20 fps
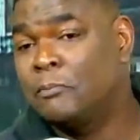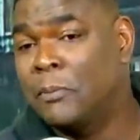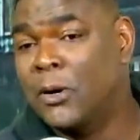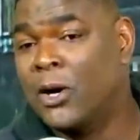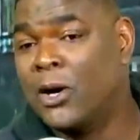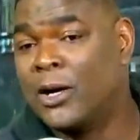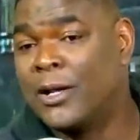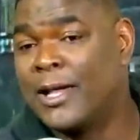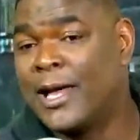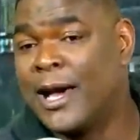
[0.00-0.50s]

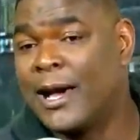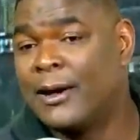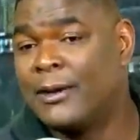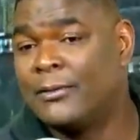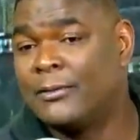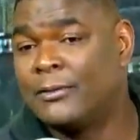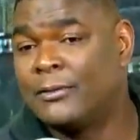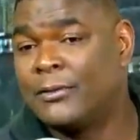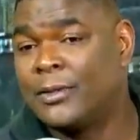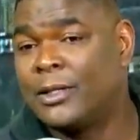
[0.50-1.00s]
balled
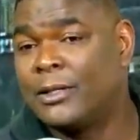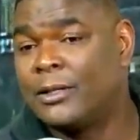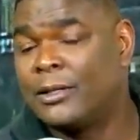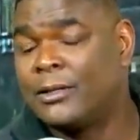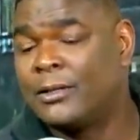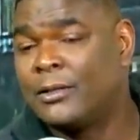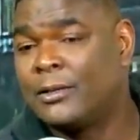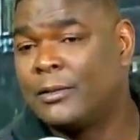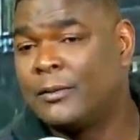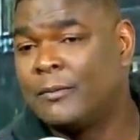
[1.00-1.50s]
out with
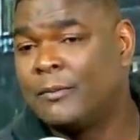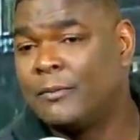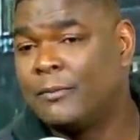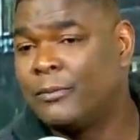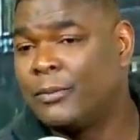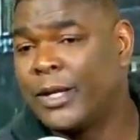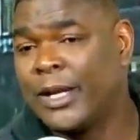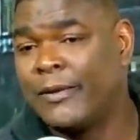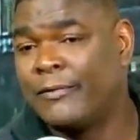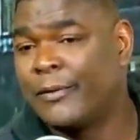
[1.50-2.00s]
a
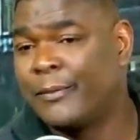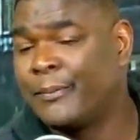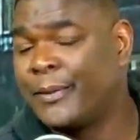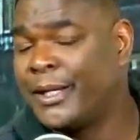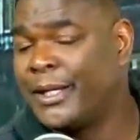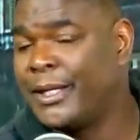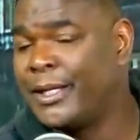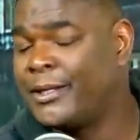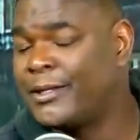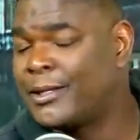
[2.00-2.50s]
whatever
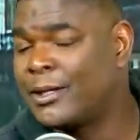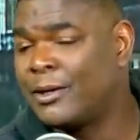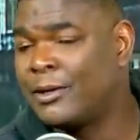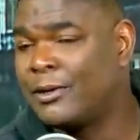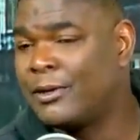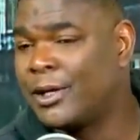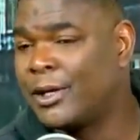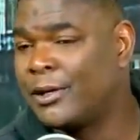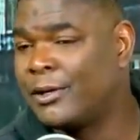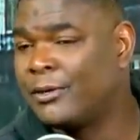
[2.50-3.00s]
pinky
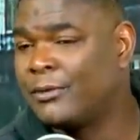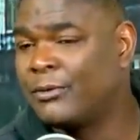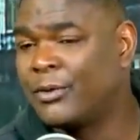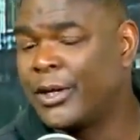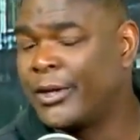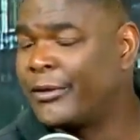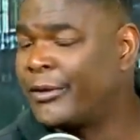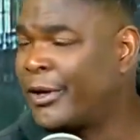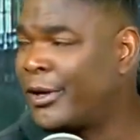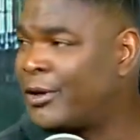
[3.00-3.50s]
toe hurt,
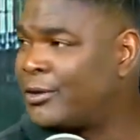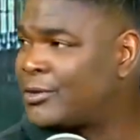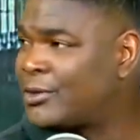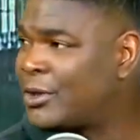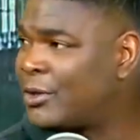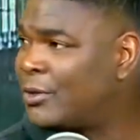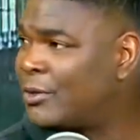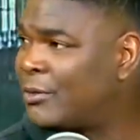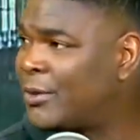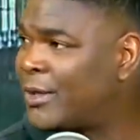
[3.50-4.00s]
whether
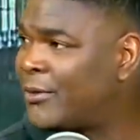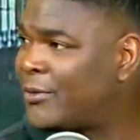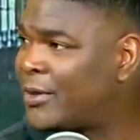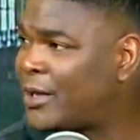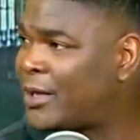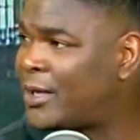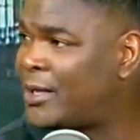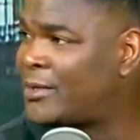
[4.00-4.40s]
hurt toe, whatever the